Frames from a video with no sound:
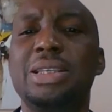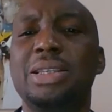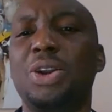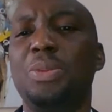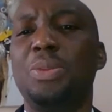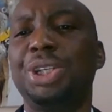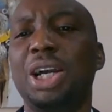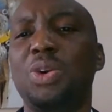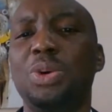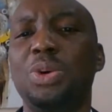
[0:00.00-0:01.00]
this is in
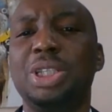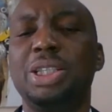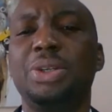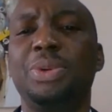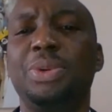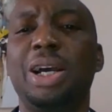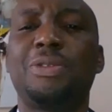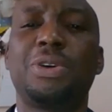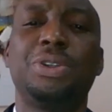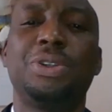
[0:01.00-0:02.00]
commercial quantity.
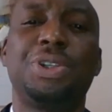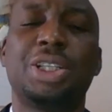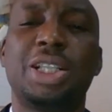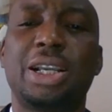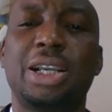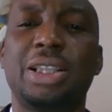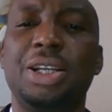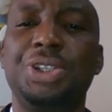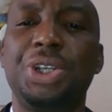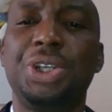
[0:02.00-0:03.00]
We have countries
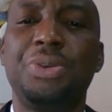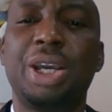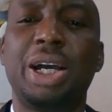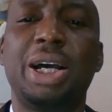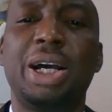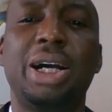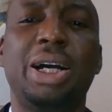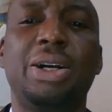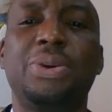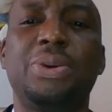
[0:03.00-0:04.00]
like
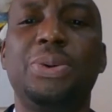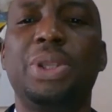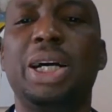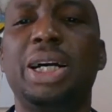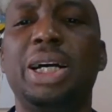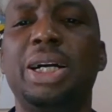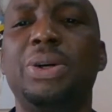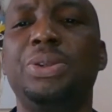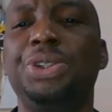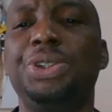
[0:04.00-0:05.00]
Nigeria,
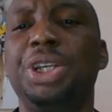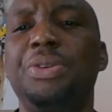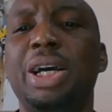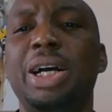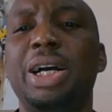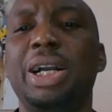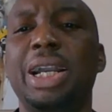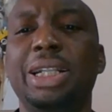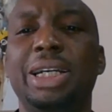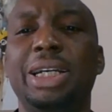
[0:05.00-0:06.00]
Angola,
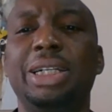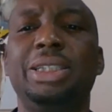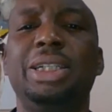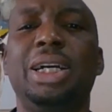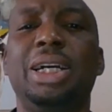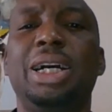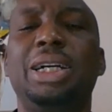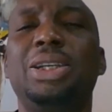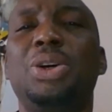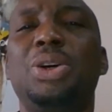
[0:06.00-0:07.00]
Algeria, Ghana,
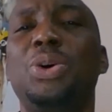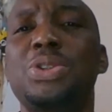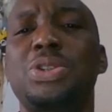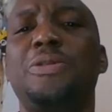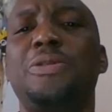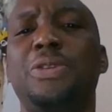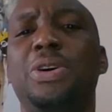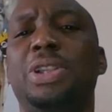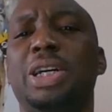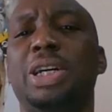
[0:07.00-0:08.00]
and a host
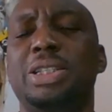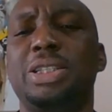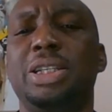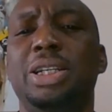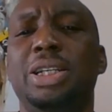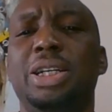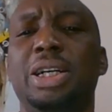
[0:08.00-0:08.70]
of others.